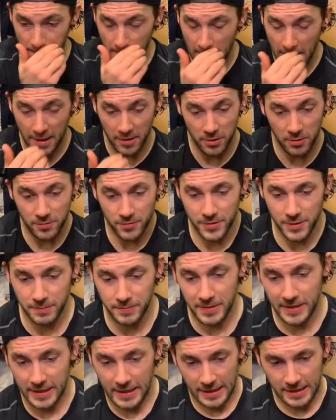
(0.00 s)
Yeah, I know the
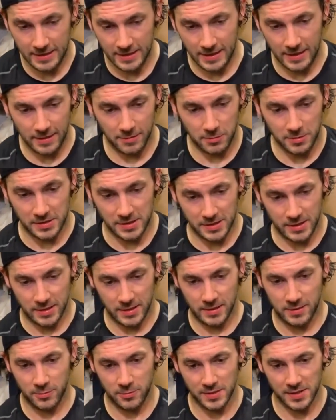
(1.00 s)
PK tonight was
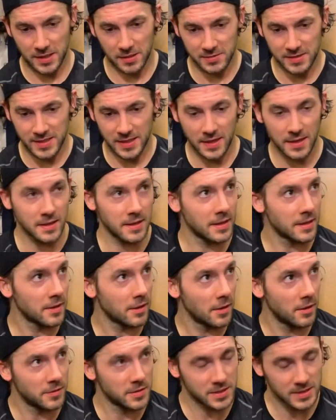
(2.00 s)
was outstanding.
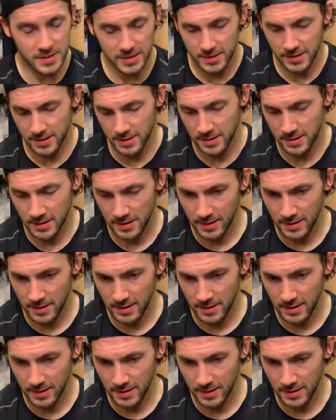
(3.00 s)
Obviously, uh,